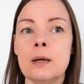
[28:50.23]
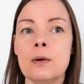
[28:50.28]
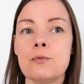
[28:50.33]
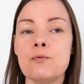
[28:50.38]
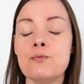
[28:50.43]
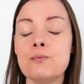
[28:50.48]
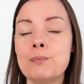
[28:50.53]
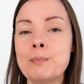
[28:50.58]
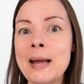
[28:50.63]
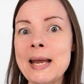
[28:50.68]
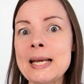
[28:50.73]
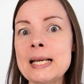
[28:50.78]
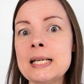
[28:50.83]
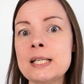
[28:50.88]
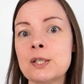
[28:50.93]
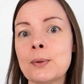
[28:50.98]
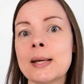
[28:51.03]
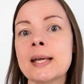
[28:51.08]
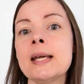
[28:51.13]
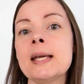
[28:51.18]
mainly
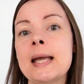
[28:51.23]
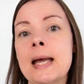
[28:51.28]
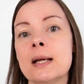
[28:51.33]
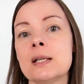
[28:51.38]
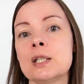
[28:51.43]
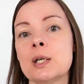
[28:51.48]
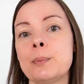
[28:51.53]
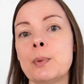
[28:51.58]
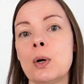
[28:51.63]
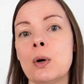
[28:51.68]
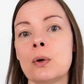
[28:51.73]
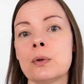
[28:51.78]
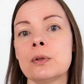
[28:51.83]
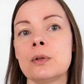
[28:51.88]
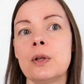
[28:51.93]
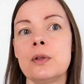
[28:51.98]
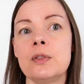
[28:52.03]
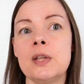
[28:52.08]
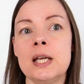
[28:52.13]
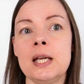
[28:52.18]
so I can catch up
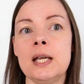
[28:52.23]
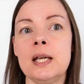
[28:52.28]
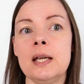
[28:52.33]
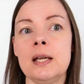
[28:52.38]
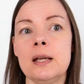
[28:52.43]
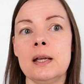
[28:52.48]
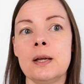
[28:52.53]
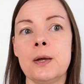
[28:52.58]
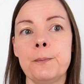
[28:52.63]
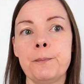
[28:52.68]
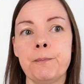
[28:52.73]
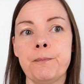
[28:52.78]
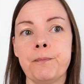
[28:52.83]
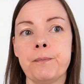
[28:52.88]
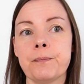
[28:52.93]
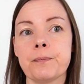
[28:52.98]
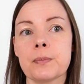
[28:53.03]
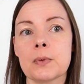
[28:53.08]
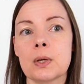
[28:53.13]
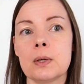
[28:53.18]
on the
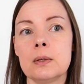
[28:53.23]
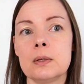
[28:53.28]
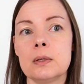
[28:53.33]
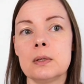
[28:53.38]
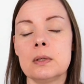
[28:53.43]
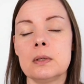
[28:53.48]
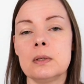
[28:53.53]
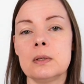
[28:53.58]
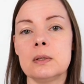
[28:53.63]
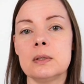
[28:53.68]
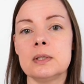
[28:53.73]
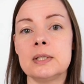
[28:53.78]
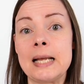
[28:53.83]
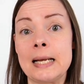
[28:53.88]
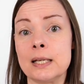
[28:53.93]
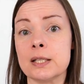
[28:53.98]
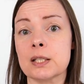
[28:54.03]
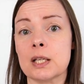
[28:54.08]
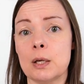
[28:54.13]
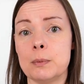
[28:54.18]

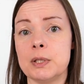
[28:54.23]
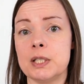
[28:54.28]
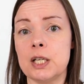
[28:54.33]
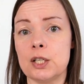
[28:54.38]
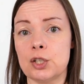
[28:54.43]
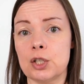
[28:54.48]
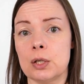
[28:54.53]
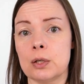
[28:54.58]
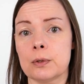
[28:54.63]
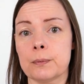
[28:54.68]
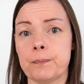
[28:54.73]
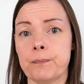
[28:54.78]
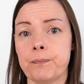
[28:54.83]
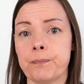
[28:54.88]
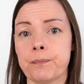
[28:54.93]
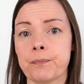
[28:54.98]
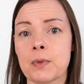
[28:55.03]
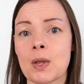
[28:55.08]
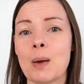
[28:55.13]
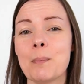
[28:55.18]
telescope stitch along,
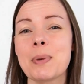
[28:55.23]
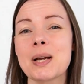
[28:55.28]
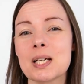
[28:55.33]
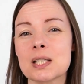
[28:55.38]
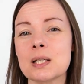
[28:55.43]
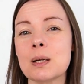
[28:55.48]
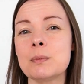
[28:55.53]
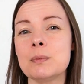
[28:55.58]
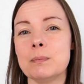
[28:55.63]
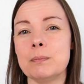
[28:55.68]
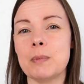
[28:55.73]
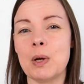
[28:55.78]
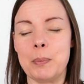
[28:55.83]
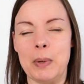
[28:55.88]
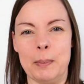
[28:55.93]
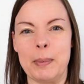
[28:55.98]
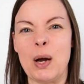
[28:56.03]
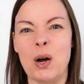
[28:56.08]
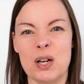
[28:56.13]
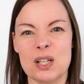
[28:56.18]
because I'm a
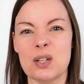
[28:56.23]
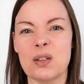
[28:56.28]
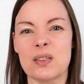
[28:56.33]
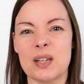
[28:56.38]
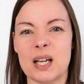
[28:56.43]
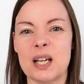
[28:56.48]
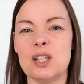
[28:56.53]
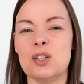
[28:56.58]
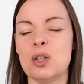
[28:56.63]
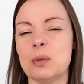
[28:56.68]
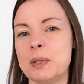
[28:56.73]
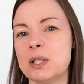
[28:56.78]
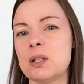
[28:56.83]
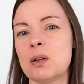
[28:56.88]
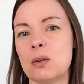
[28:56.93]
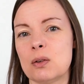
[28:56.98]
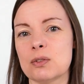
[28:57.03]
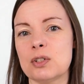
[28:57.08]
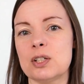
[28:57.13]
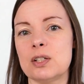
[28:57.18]
bit behind on that. It took me
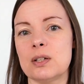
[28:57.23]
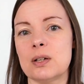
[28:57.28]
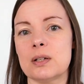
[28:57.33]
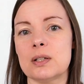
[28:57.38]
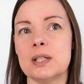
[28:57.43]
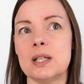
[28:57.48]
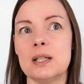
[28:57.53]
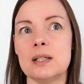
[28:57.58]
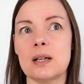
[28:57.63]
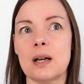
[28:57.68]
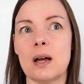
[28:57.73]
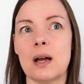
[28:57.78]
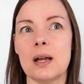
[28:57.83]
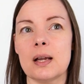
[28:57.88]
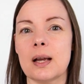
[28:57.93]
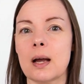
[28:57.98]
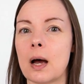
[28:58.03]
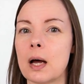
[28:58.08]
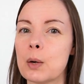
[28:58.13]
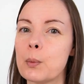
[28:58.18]
so long to start it. I
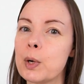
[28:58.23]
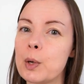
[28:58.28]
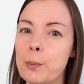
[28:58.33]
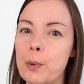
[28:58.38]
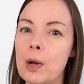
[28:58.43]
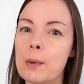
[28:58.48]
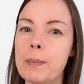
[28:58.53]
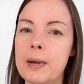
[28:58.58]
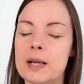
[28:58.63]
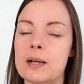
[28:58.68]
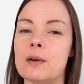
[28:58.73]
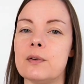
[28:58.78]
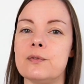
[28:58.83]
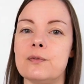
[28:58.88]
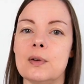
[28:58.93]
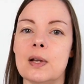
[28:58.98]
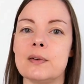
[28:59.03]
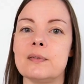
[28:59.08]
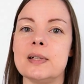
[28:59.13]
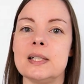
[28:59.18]
kind of want to put a bit
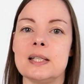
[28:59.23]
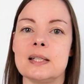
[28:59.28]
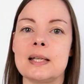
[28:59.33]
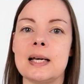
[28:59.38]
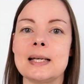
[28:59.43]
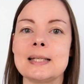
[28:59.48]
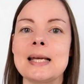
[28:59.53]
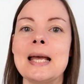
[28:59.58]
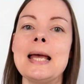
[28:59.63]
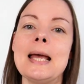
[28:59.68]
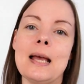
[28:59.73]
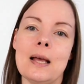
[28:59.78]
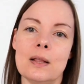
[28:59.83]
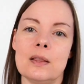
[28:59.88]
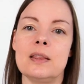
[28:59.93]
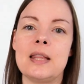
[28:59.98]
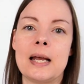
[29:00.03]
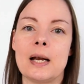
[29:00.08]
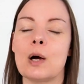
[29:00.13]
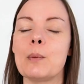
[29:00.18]
of love into that.
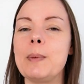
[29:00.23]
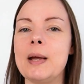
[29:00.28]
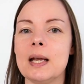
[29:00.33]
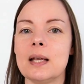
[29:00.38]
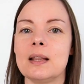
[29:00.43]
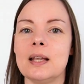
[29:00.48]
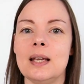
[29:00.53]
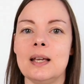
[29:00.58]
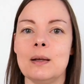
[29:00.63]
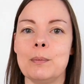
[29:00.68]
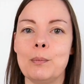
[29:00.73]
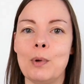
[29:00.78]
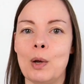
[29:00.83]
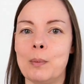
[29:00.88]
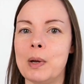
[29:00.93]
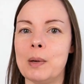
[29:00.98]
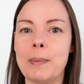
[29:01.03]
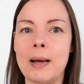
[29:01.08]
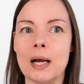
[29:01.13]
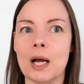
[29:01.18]
Then I'll pick the
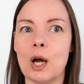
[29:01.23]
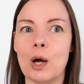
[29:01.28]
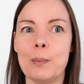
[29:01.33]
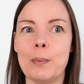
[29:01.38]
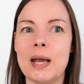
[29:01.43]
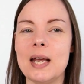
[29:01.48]
mermaid back up